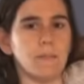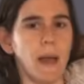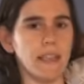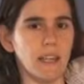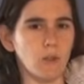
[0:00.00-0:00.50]
is
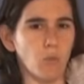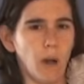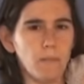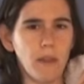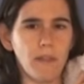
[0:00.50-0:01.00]
Ben. He's
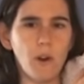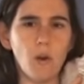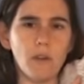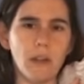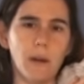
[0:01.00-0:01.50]
1 month
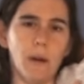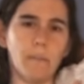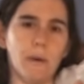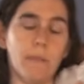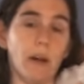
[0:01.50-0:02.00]
old,
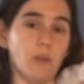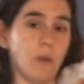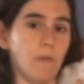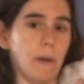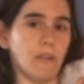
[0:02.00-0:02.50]
but about
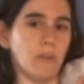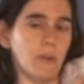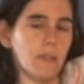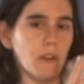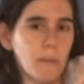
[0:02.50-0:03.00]
12 pounds, so
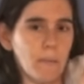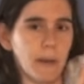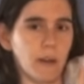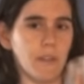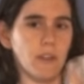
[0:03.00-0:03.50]
he's a little bit
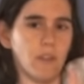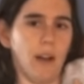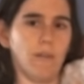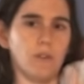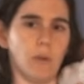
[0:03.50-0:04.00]
bigger than your
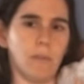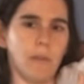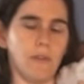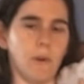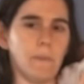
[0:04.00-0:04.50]
average 1
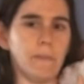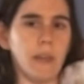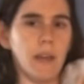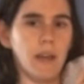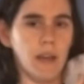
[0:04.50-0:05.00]
month old.
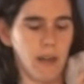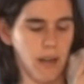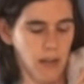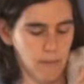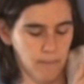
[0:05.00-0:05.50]

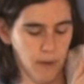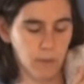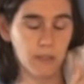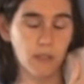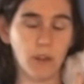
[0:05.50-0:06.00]
But we're
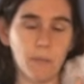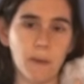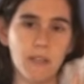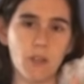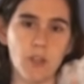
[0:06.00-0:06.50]
still going to
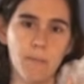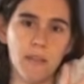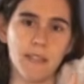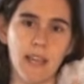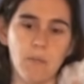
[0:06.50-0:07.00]
position him the
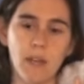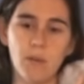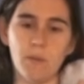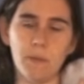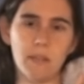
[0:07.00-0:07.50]
same way you
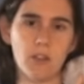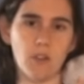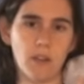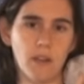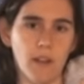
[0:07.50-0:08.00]
would
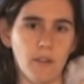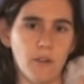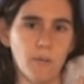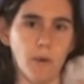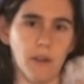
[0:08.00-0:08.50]
position another
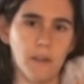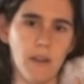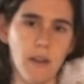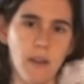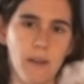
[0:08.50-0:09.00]
newborn
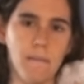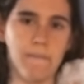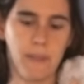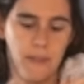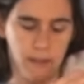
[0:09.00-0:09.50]

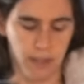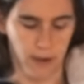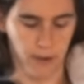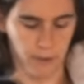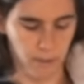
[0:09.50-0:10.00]
in this
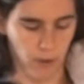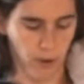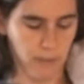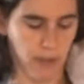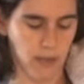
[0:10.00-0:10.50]
carrier. So
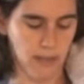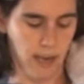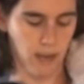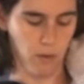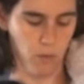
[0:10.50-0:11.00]
I'm going to
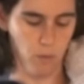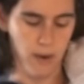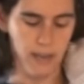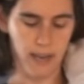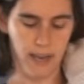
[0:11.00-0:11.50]
take
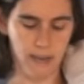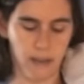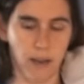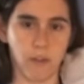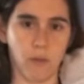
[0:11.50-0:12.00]
one hand
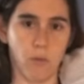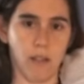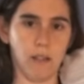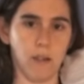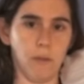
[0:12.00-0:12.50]
under
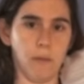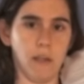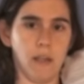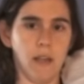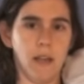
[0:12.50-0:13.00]
one loop
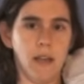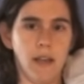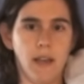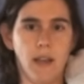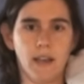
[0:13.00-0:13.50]

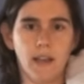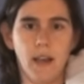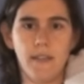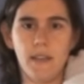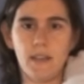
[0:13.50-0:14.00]
and
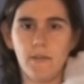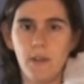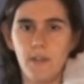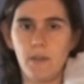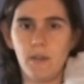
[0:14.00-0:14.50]
guide this
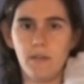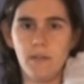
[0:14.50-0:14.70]
foot through.